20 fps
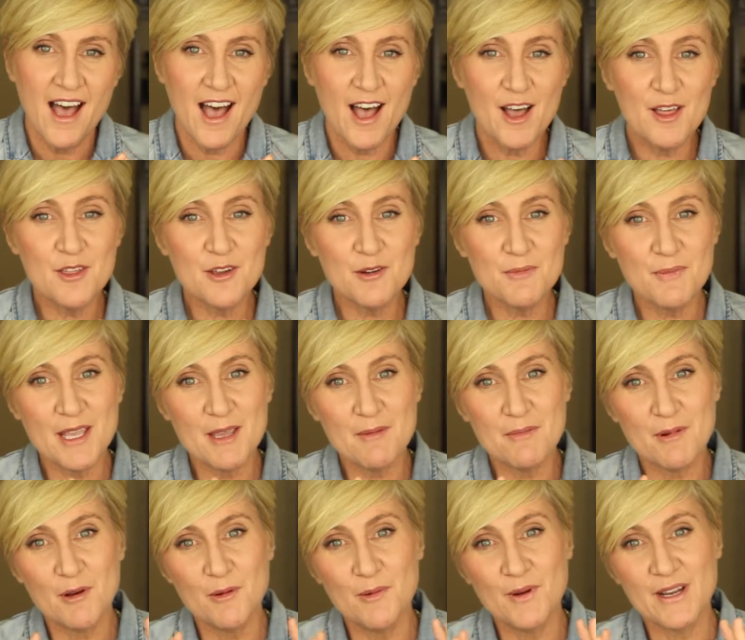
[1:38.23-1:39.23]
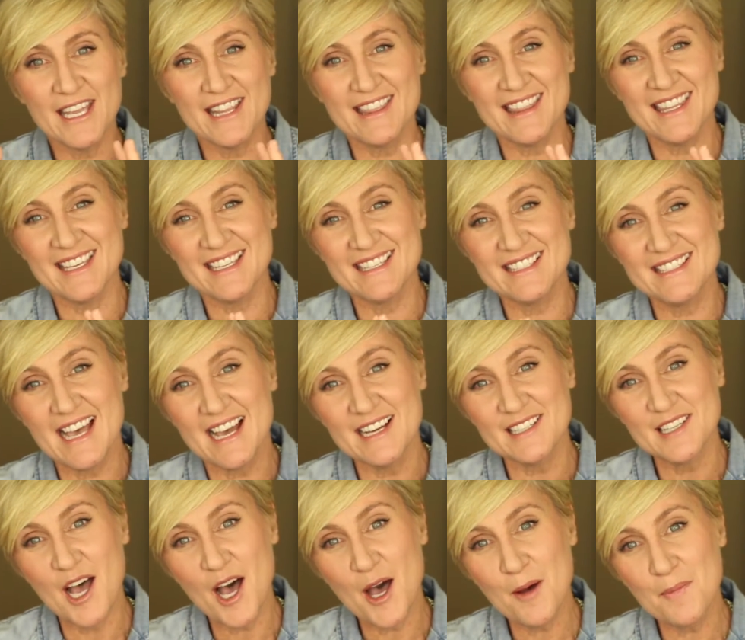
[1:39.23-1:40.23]
Other people will get the
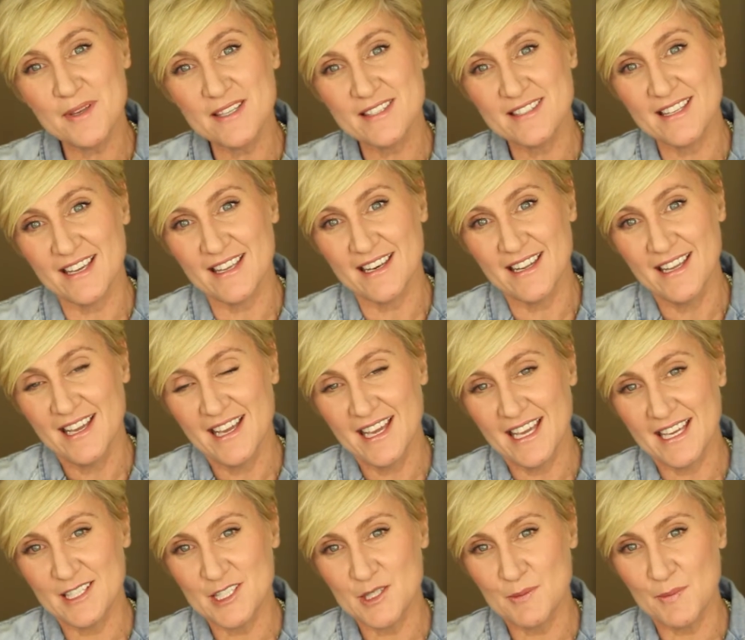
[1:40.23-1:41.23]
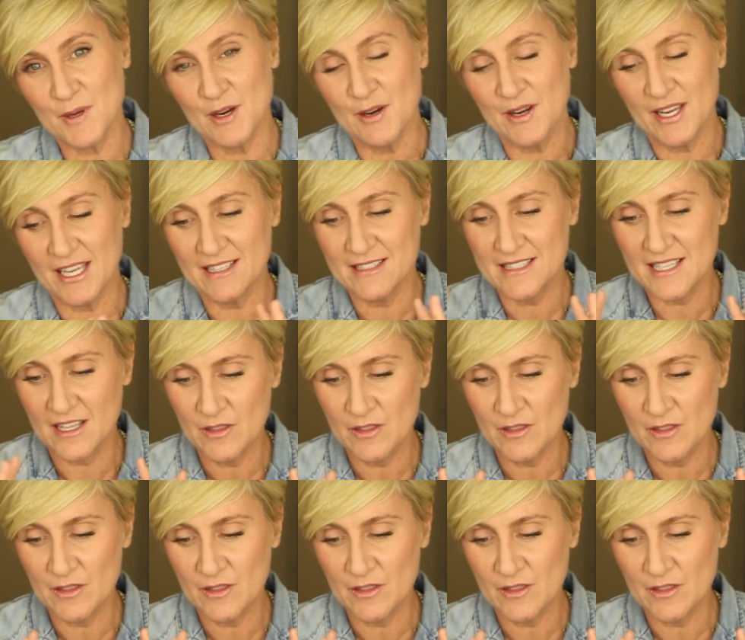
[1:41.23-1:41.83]
exact opposite experience,